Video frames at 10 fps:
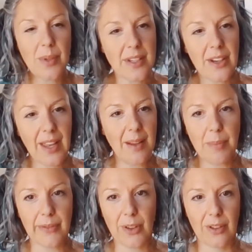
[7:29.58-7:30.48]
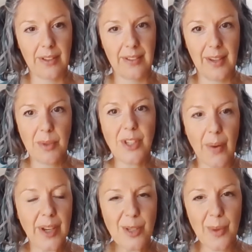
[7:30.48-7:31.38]
That wasn't okay before. It was
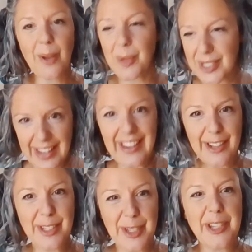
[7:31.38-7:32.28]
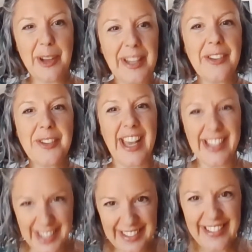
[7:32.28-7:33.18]
going to work. We're sitting in a studio at your
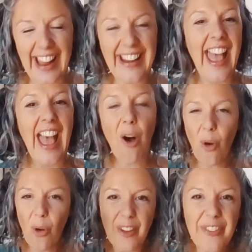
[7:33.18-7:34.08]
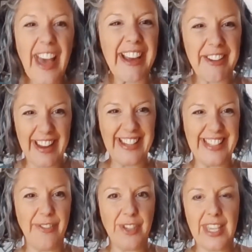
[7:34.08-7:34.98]
desk, and all of that
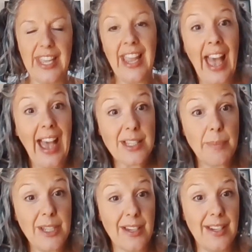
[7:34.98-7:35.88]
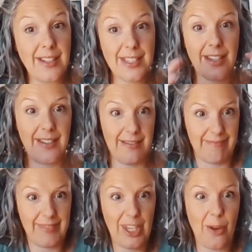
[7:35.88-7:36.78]
creativity had to be done in a
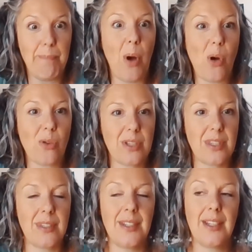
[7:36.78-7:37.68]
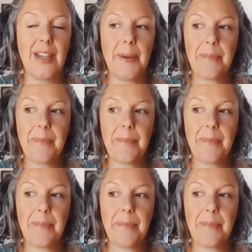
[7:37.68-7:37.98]
certain, box.